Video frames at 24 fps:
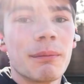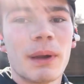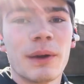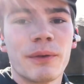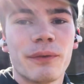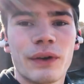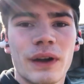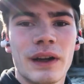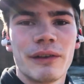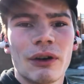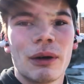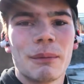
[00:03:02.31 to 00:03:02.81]
of my
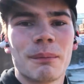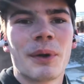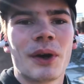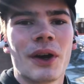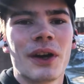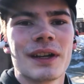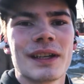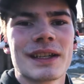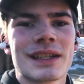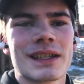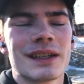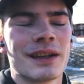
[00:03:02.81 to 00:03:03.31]
favorite
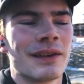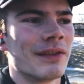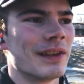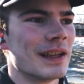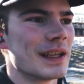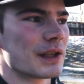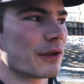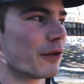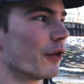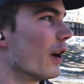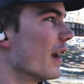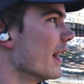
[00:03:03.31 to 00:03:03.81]
parts of
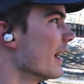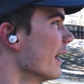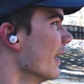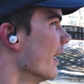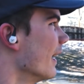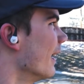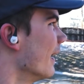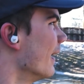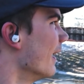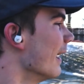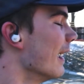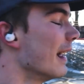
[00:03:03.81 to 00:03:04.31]
this run,
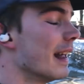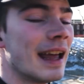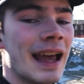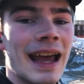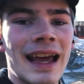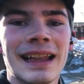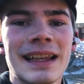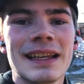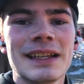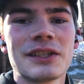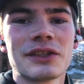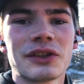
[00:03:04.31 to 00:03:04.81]

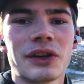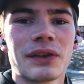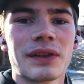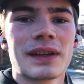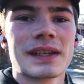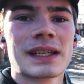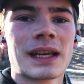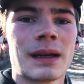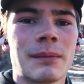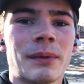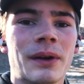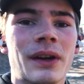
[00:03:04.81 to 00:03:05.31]
at least during the
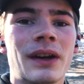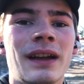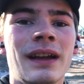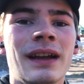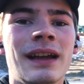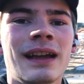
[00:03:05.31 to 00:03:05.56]
summer.